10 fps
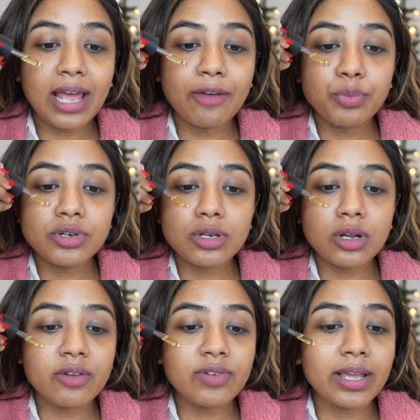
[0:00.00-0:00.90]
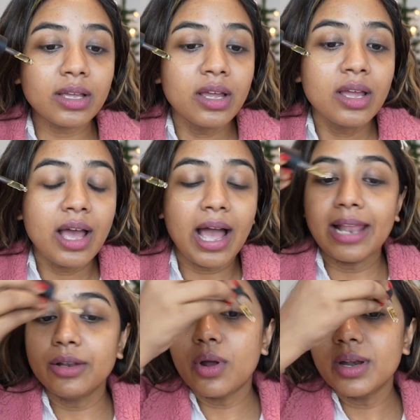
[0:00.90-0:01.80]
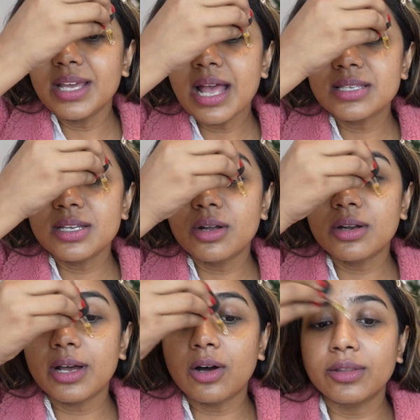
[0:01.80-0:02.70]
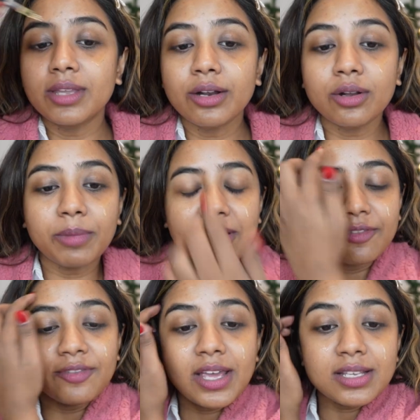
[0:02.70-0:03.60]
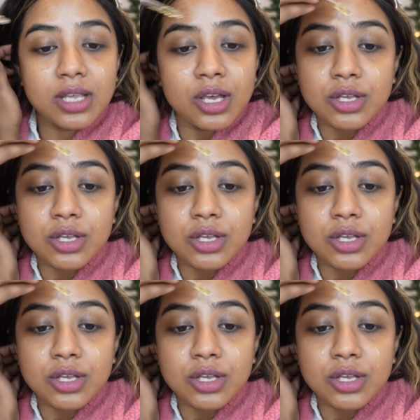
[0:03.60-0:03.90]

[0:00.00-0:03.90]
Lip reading: I put a lot of like hyaluronic acid on that on my face.